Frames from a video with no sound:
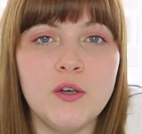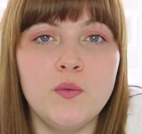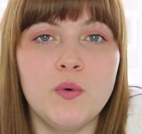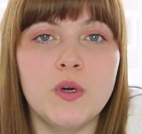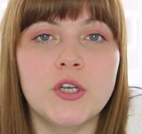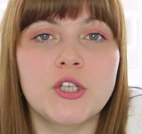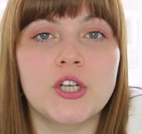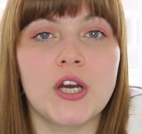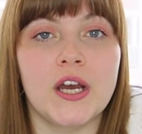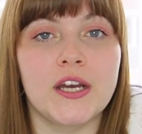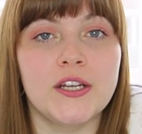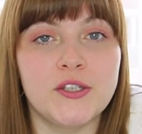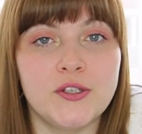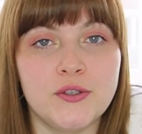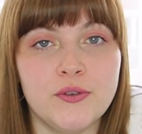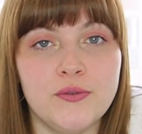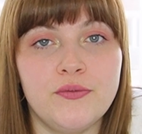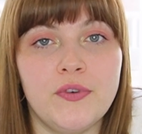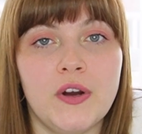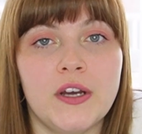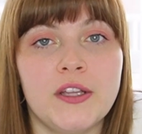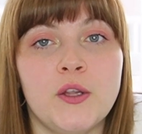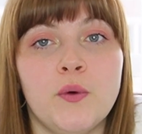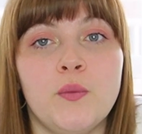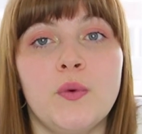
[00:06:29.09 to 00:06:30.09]
which I do
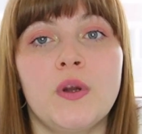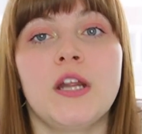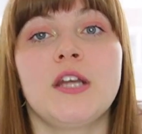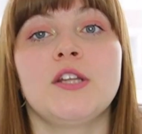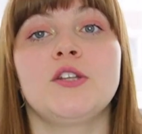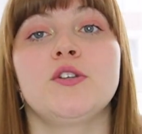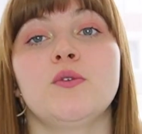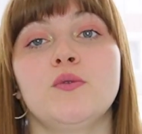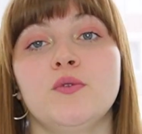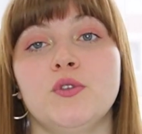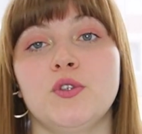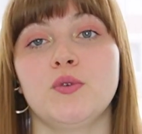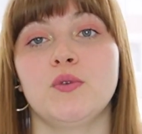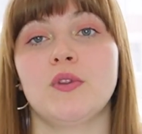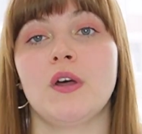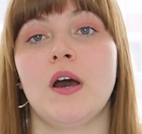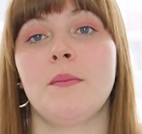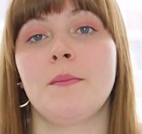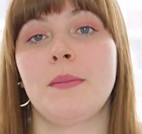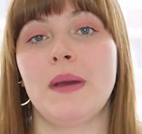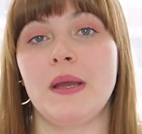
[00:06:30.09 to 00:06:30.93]
find that when I don't do that,